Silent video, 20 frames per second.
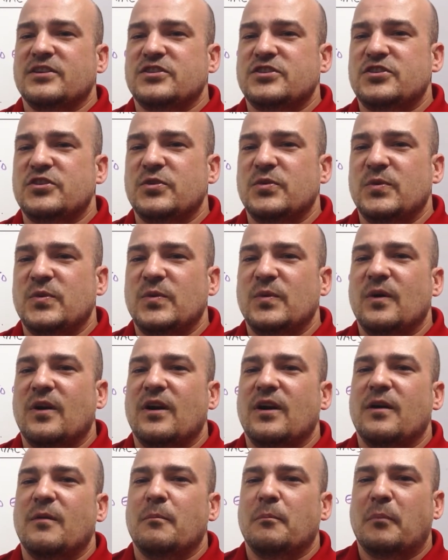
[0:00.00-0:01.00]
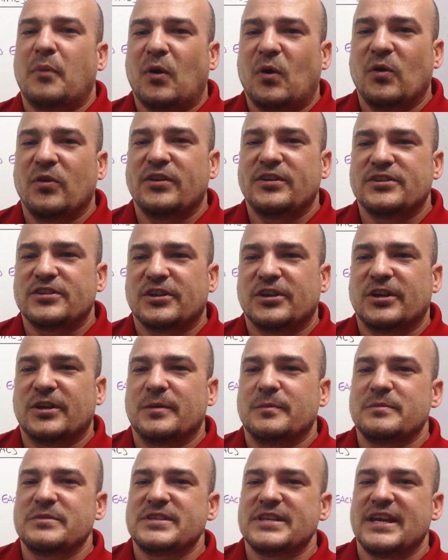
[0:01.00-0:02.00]
to both
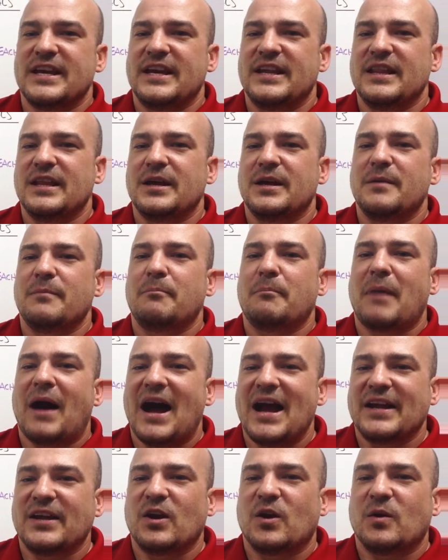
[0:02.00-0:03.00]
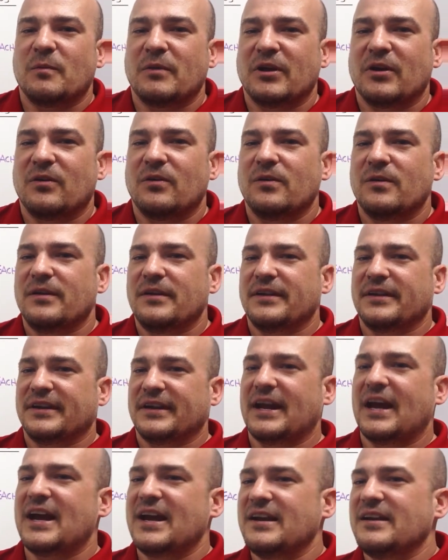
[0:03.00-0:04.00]
terms in the binomial.
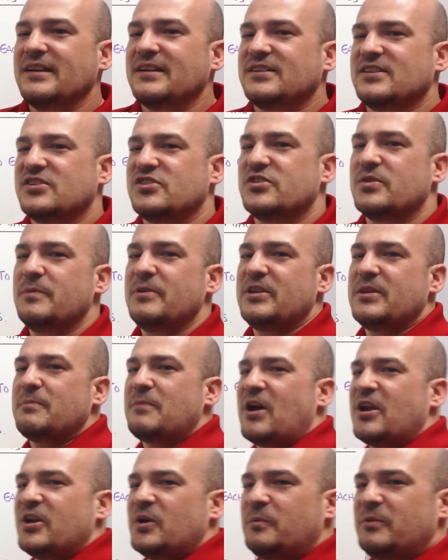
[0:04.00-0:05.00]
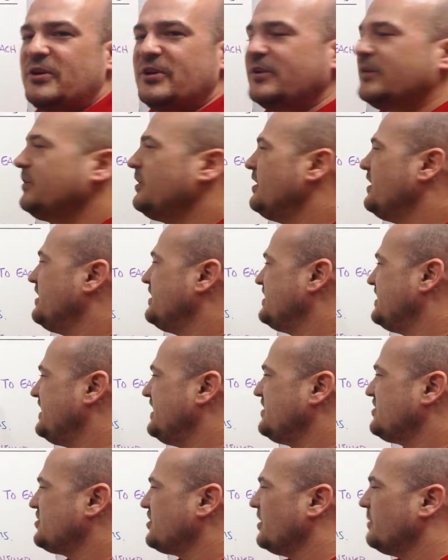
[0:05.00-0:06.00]
Okay, distribute the monomial to
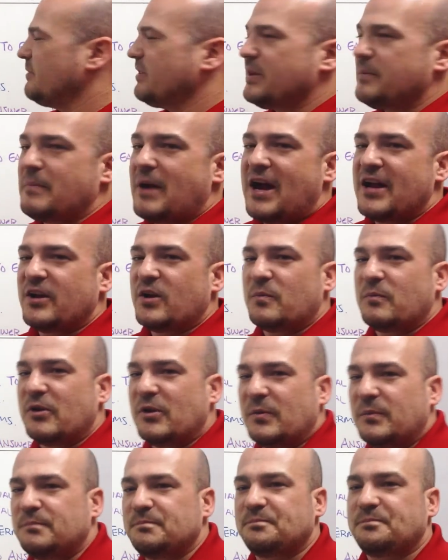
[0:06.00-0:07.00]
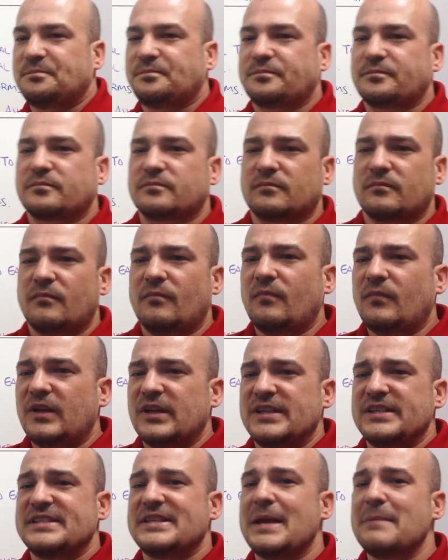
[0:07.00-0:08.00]
each term in the binomial.
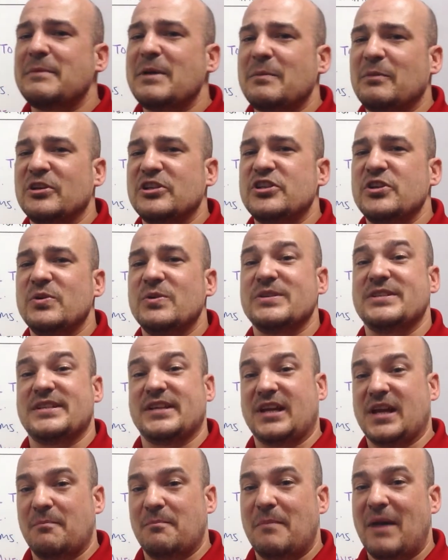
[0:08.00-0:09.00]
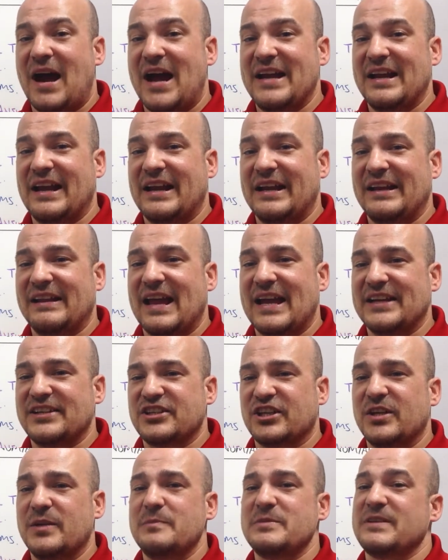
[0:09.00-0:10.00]
Step number 2 is to combine any like
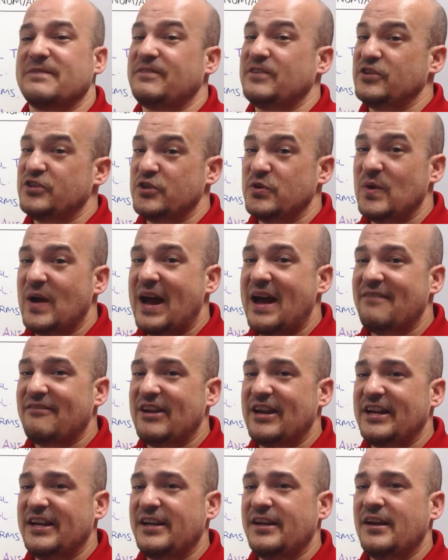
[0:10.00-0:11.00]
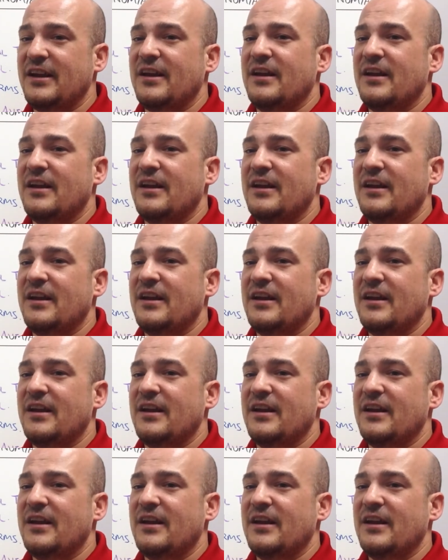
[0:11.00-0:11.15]
terms. If you do have any,